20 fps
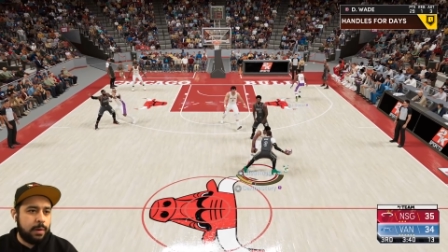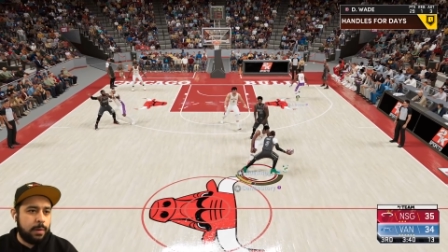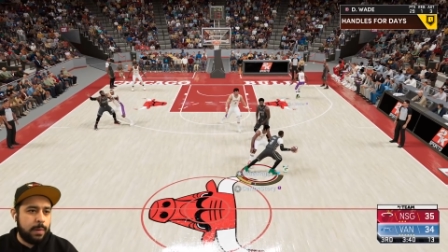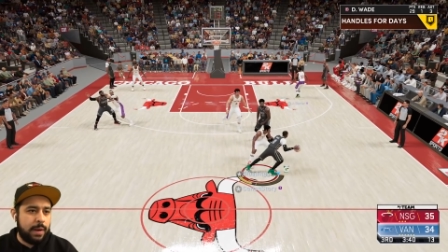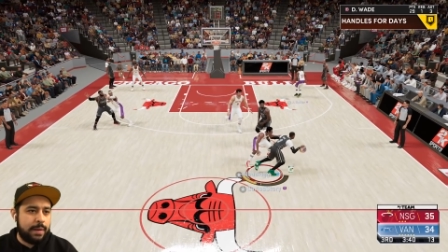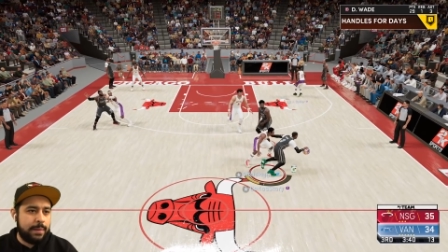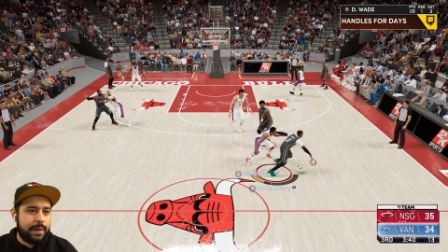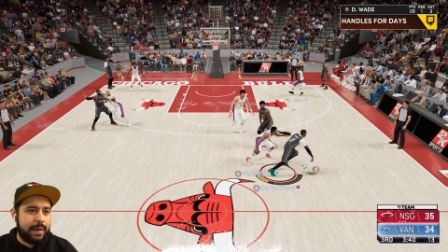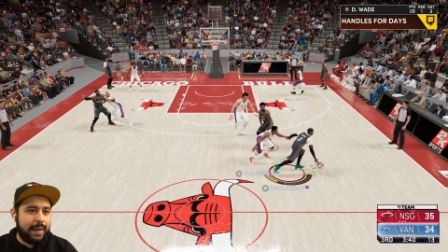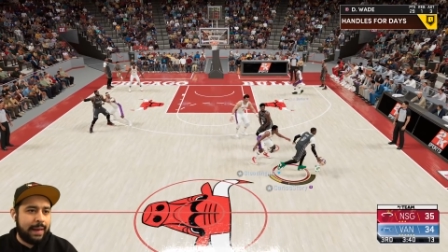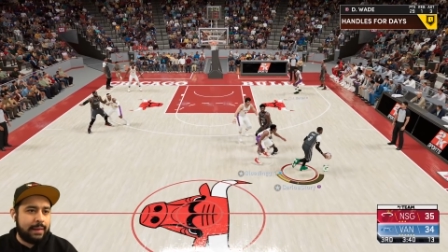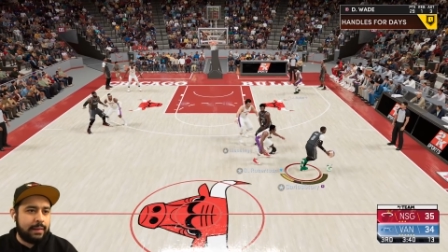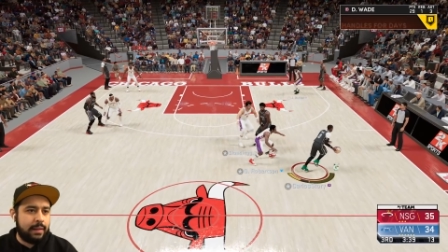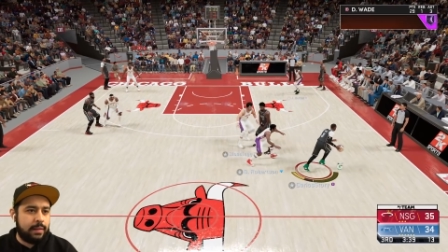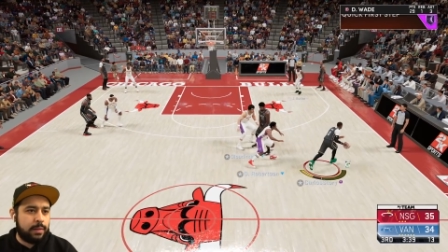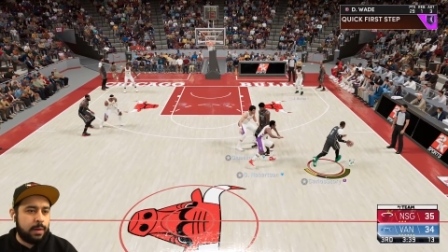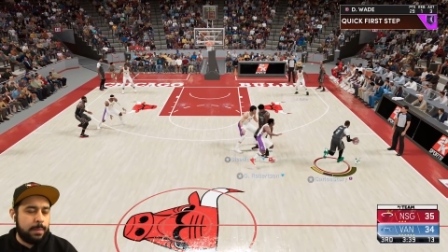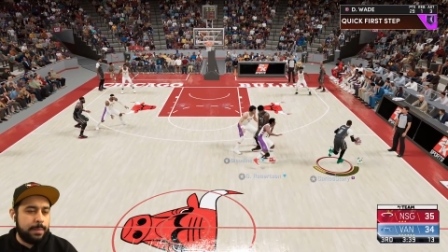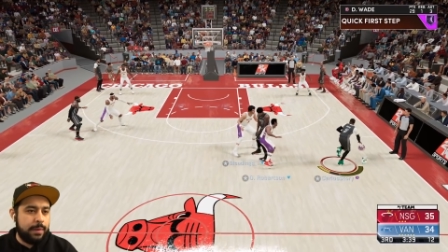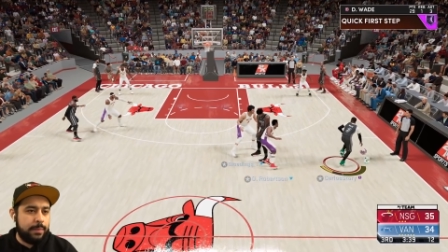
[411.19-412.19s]
Oh, wait, wait, hey,
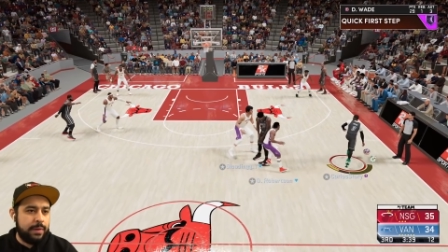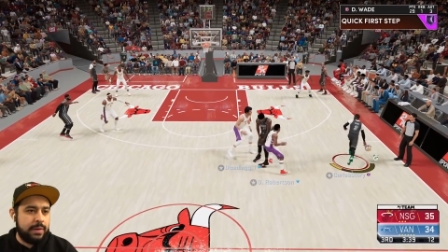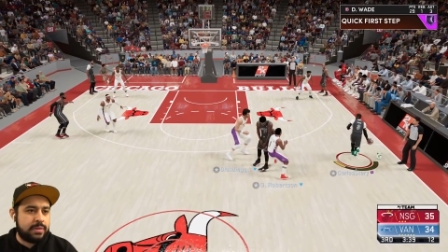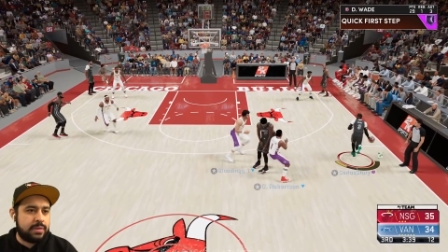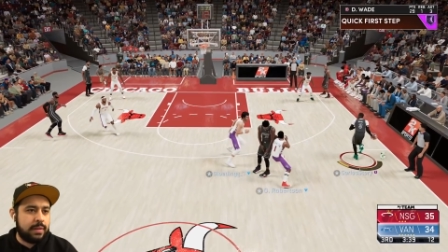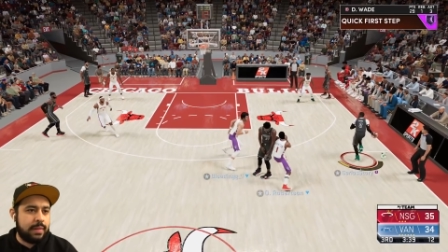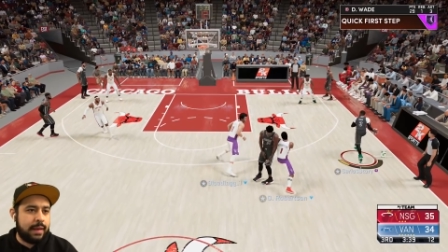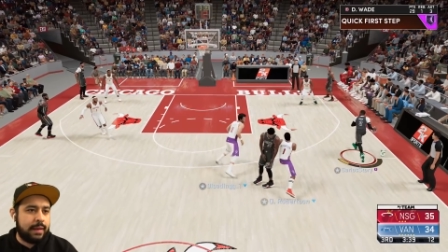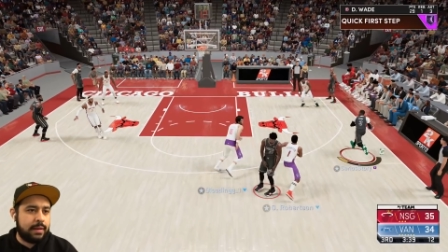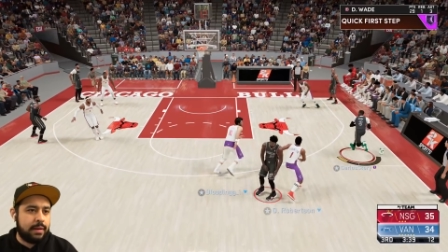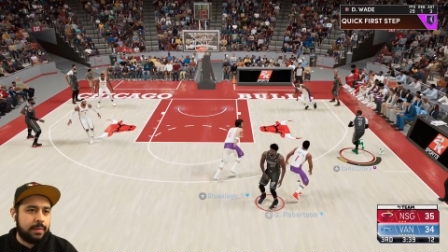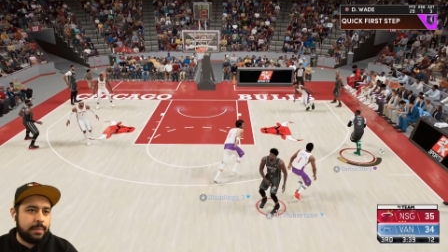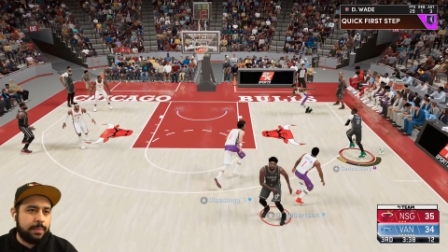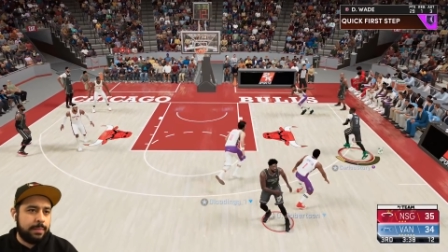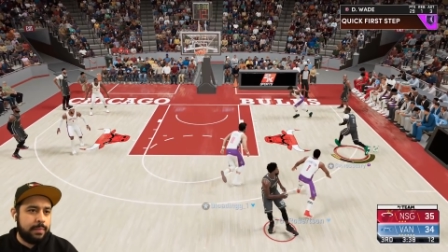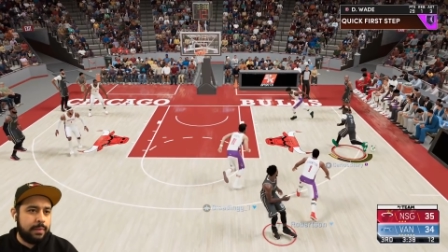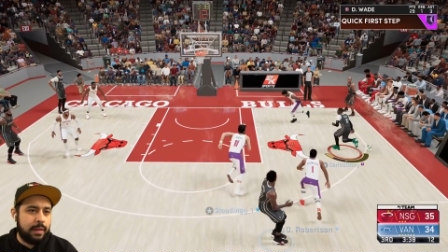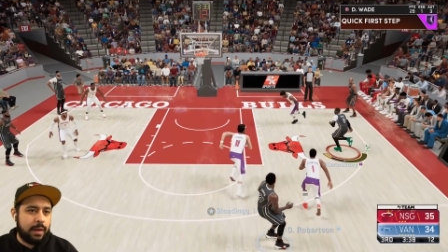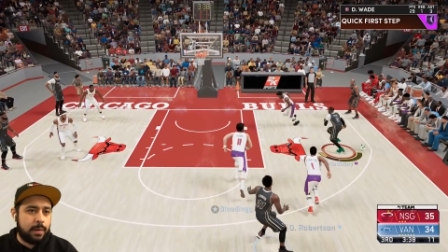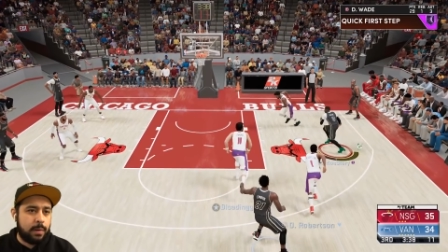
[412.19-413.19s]
don't be reaching like a,
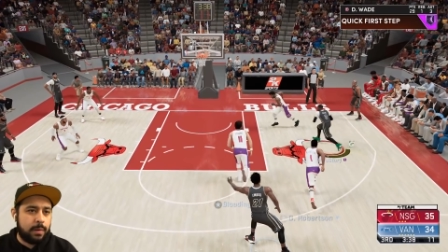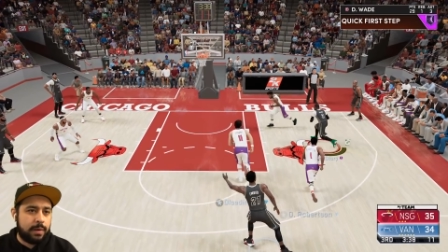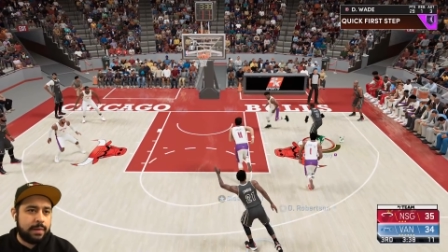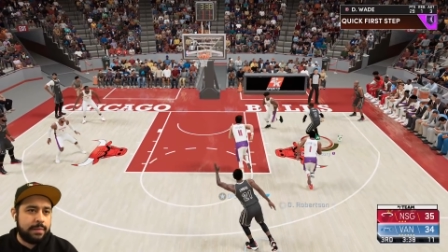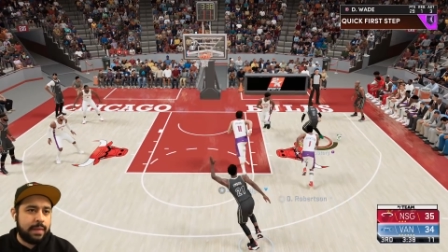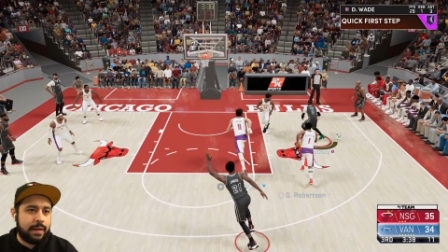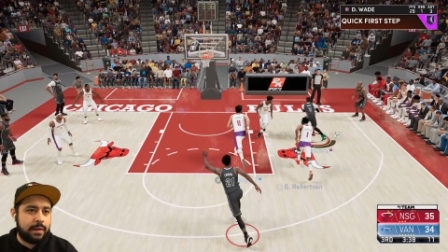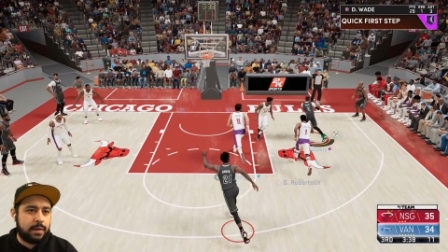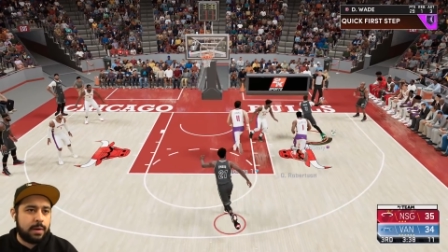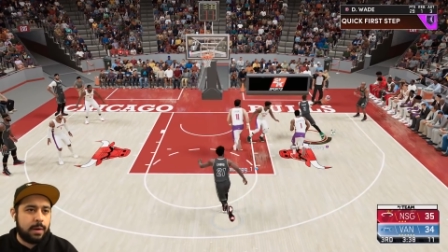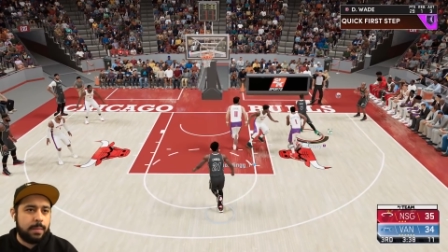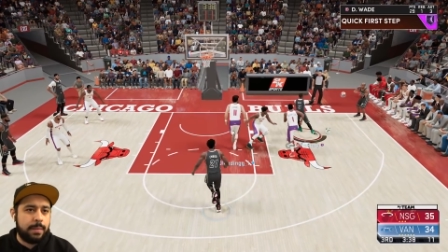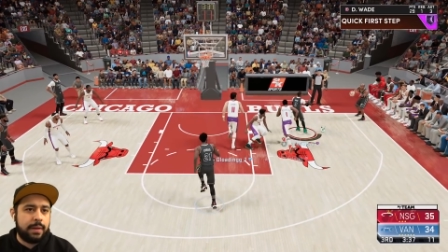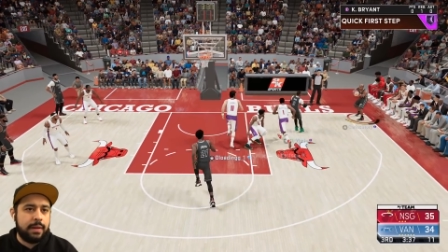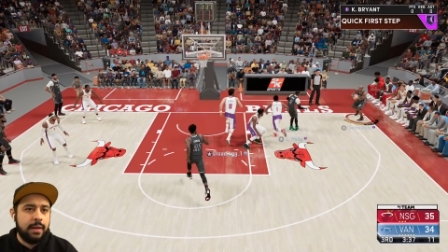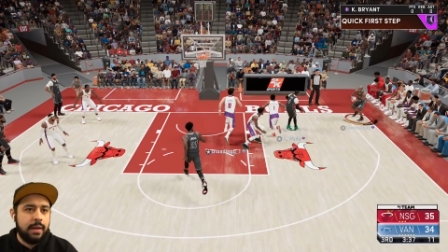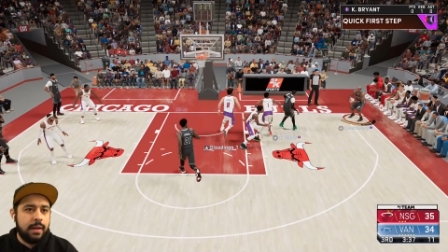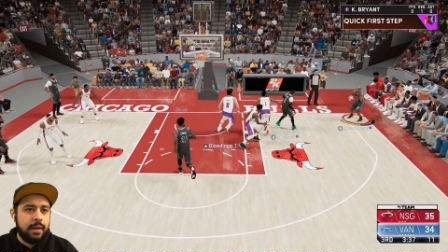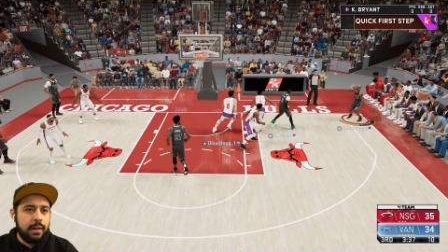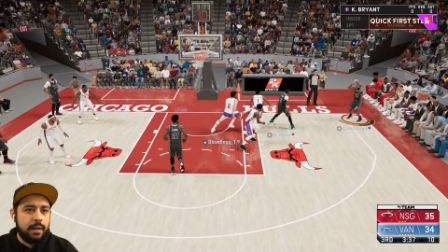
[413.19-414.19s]
like, oh, give that to Kobe.
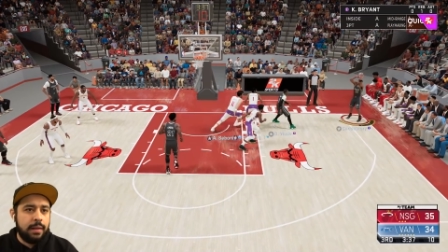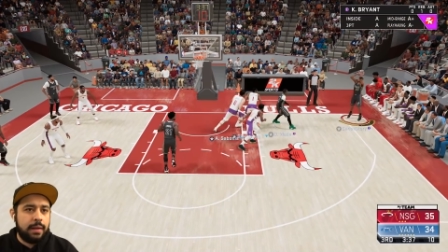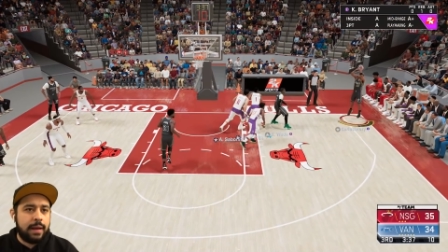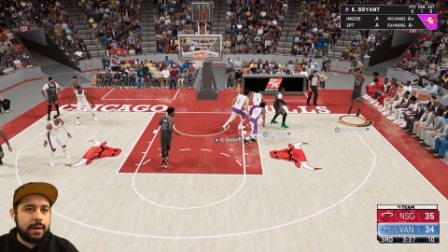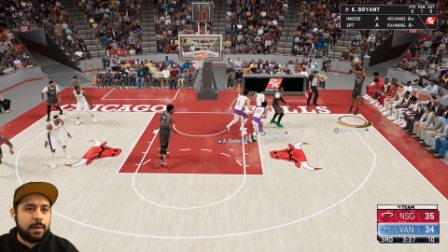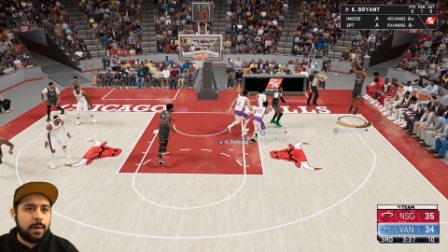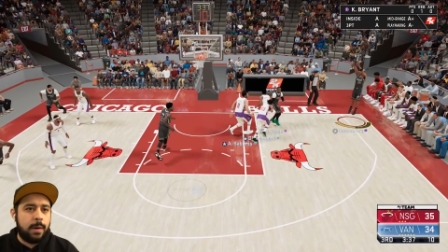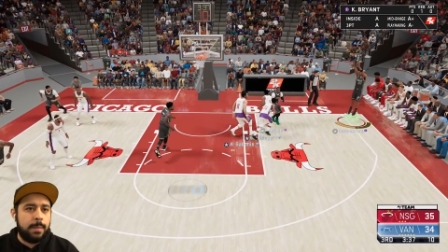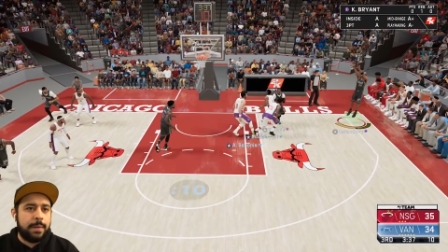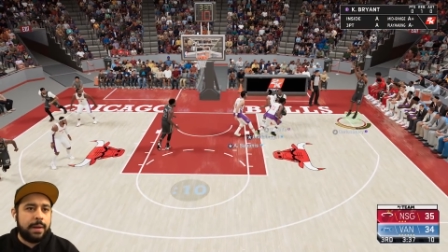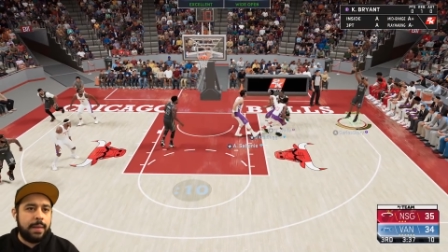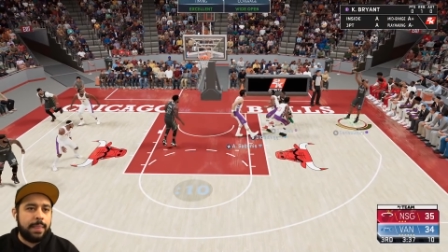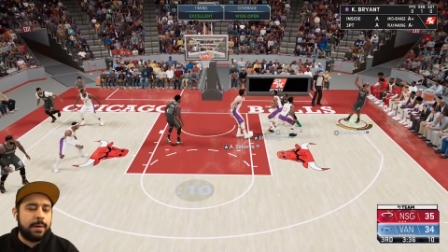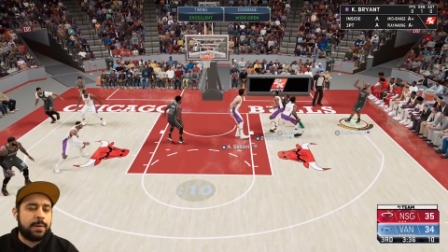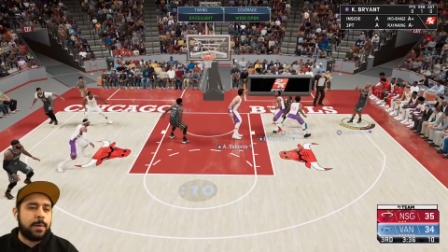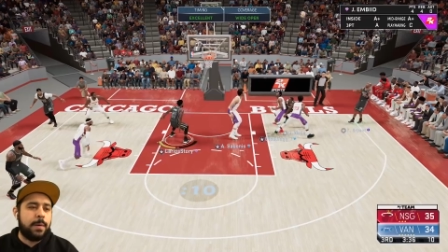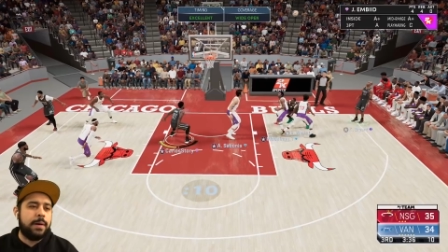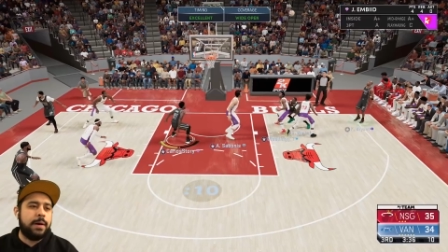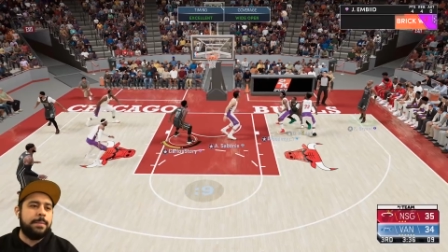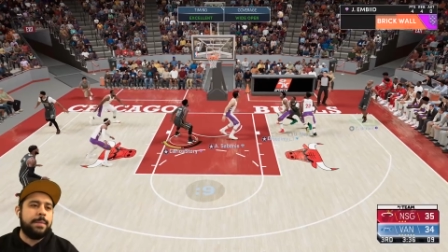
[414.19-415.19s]
We got Kobe in the
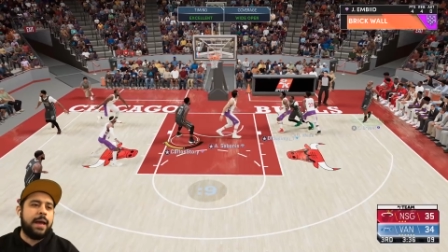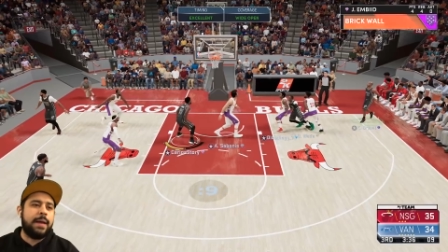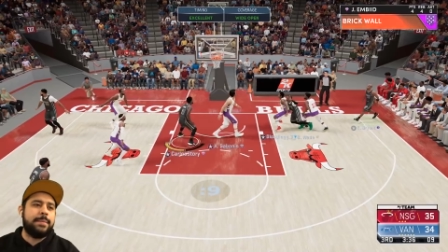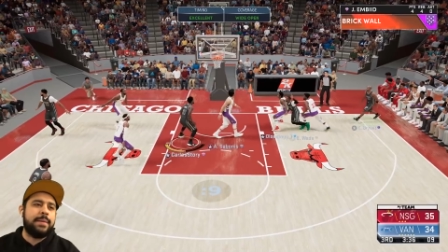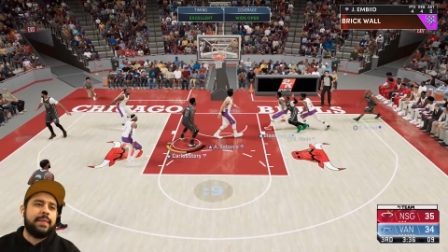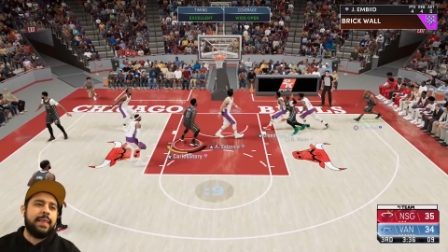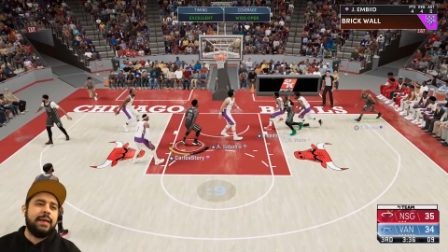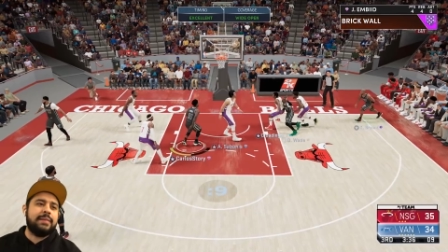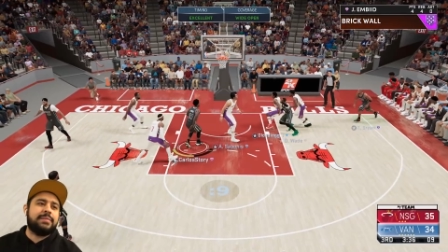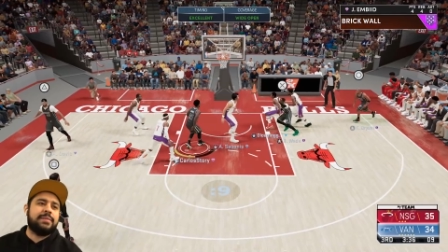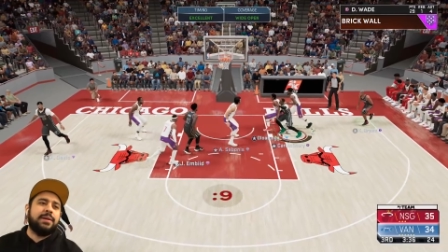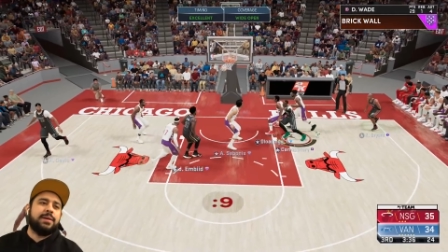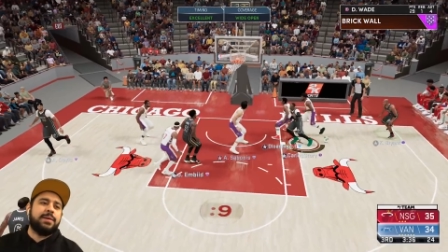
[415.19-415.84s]
corner, baby. That's